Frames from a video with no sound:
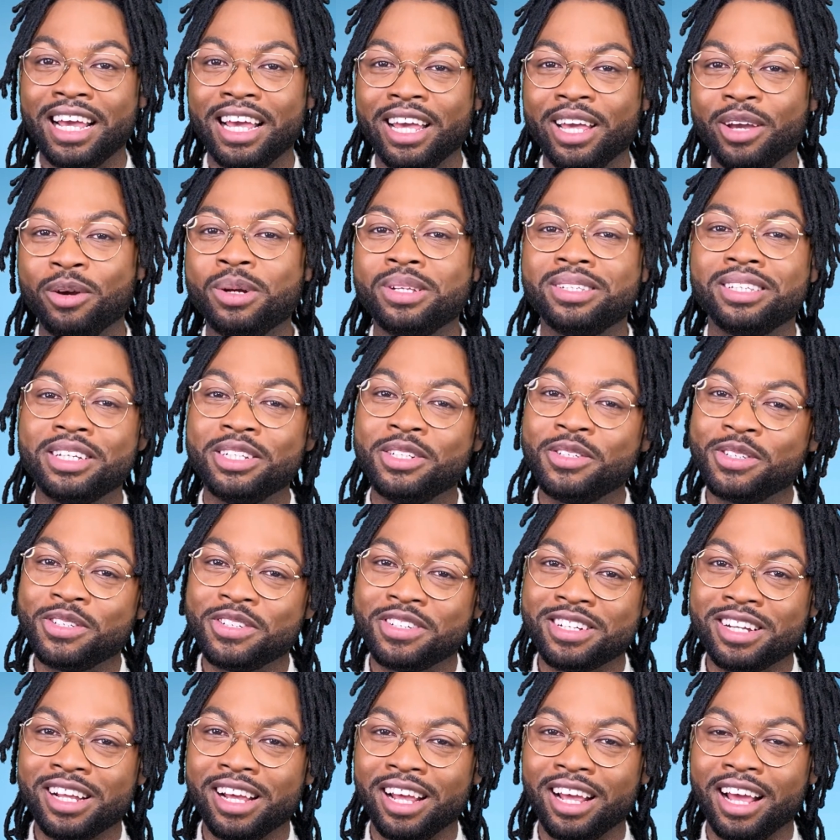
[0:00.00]
It was
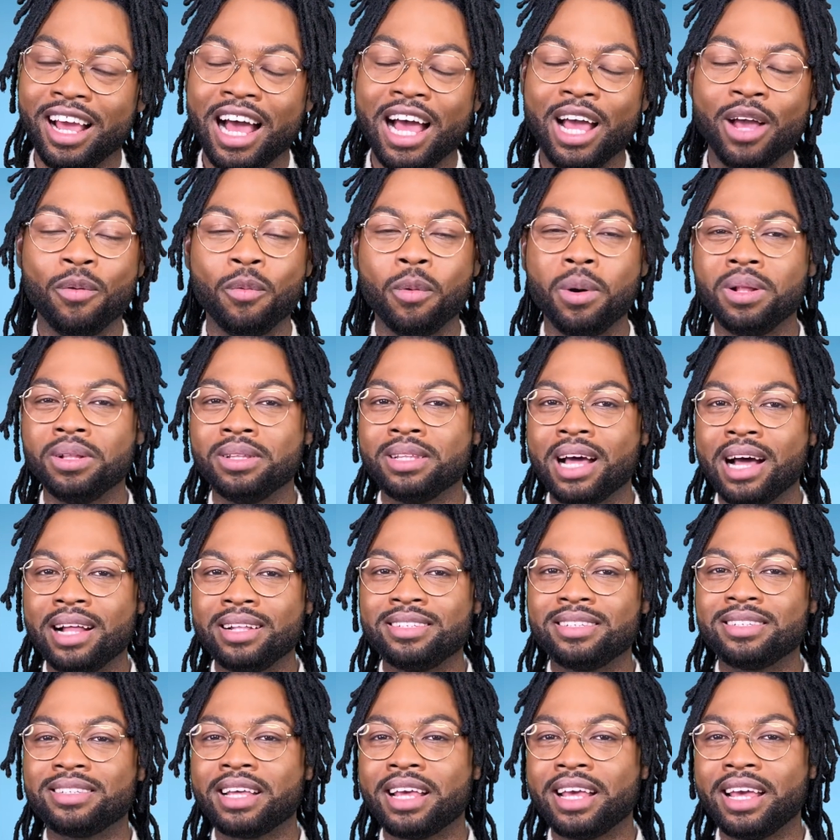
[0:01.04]
interesting. I will not
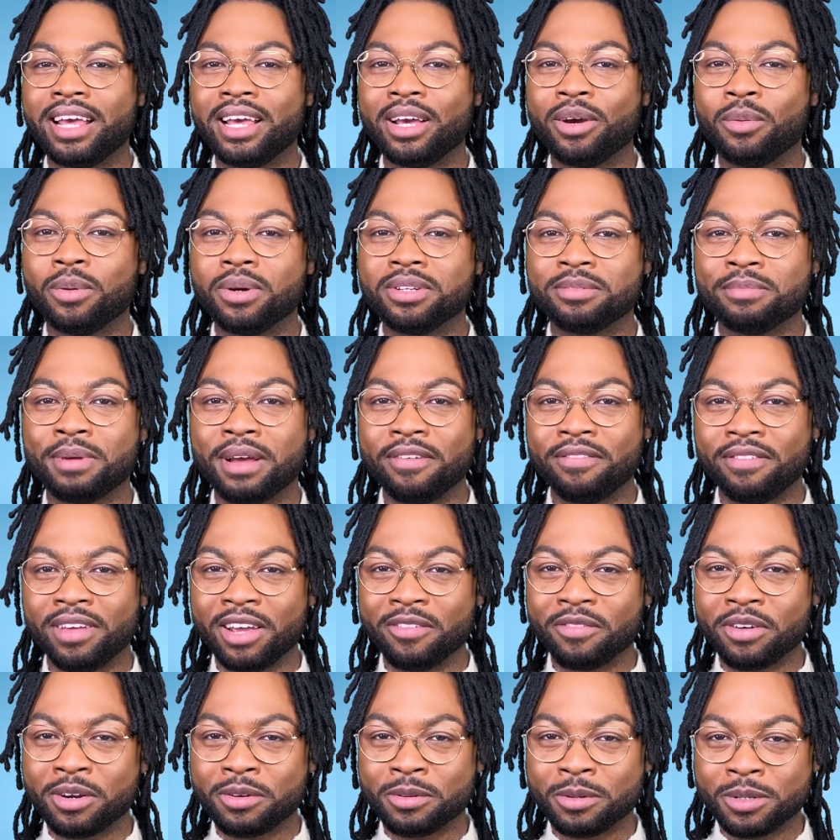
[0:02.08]
say it was my
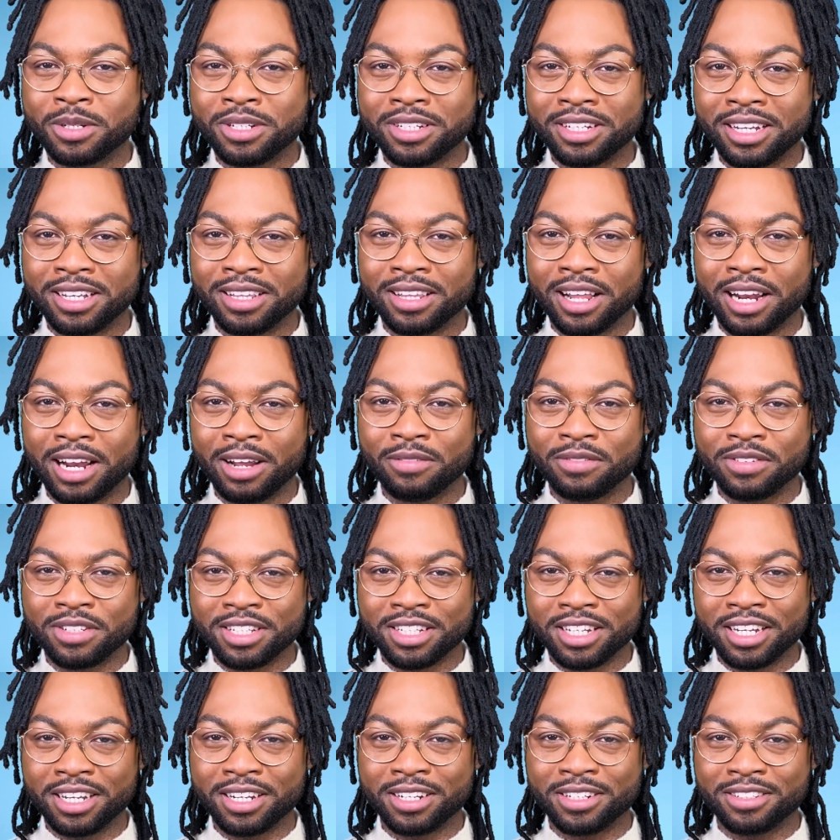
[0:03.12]
favorite routine that I've
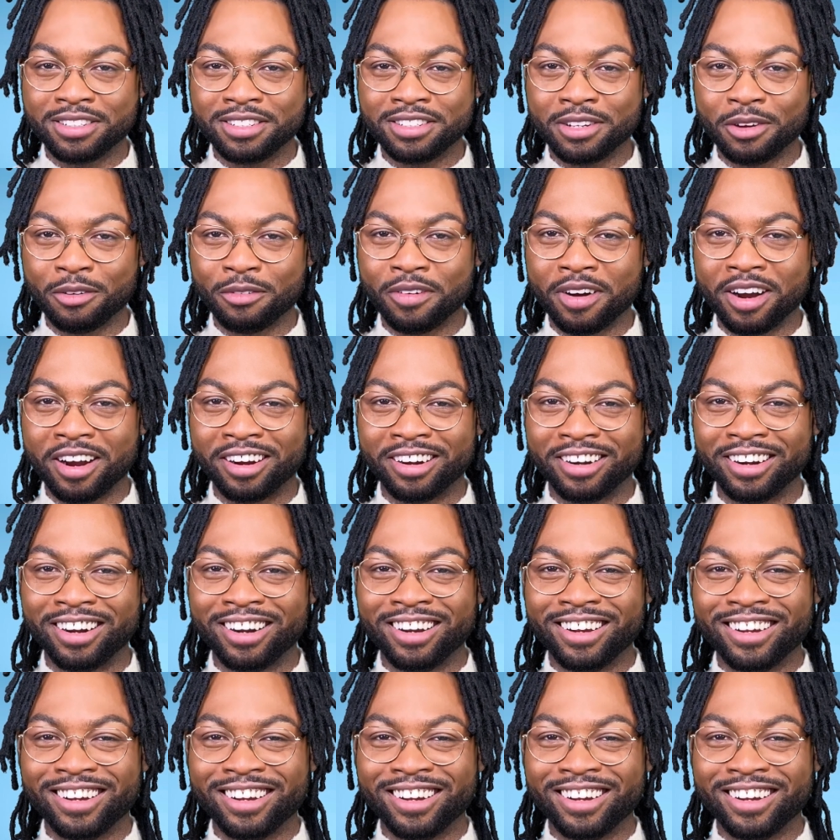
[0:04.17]
seen so far.